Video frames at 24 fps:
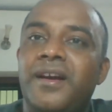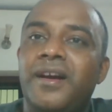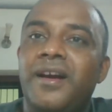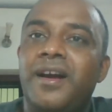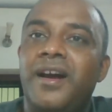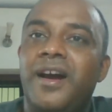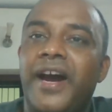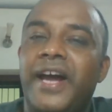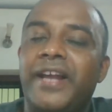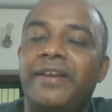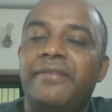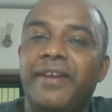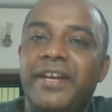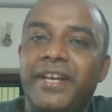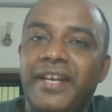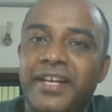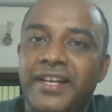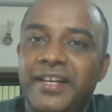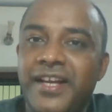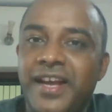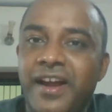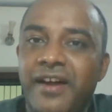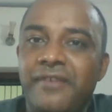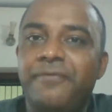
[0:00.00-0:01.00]
And when
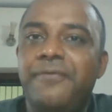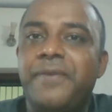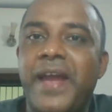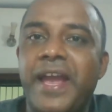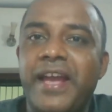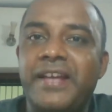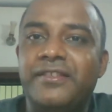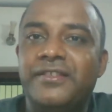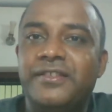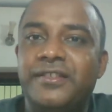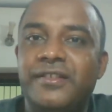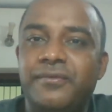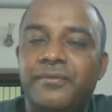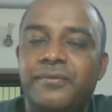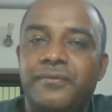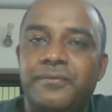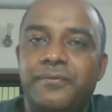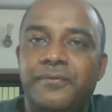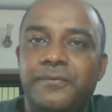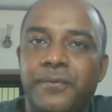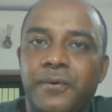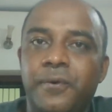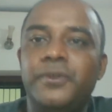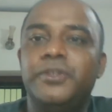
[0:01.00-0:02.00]
India faced
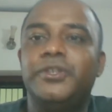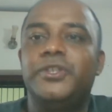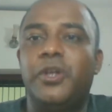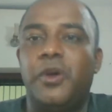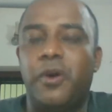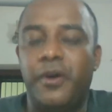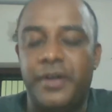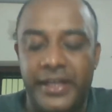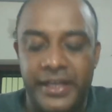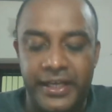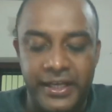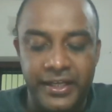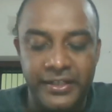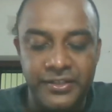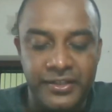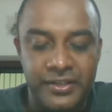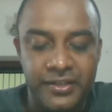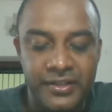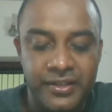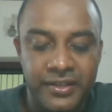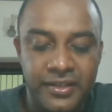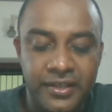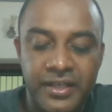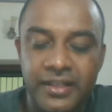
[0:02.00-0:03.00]
food shortage
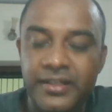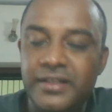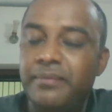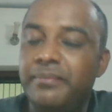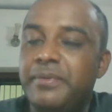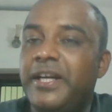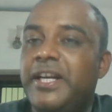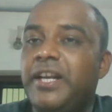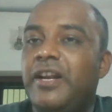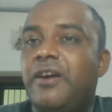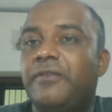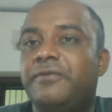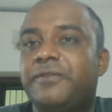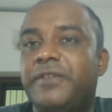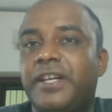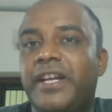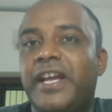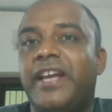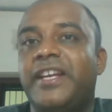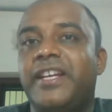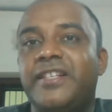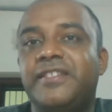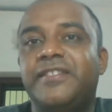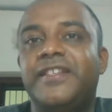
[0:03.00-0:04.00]
in the middle of the
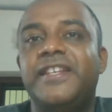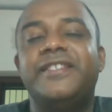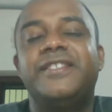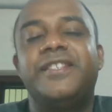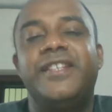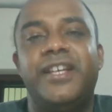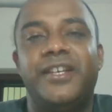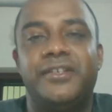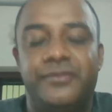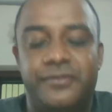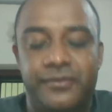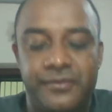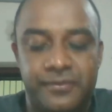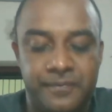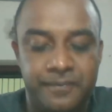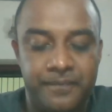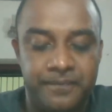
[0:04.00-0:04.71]
1960s,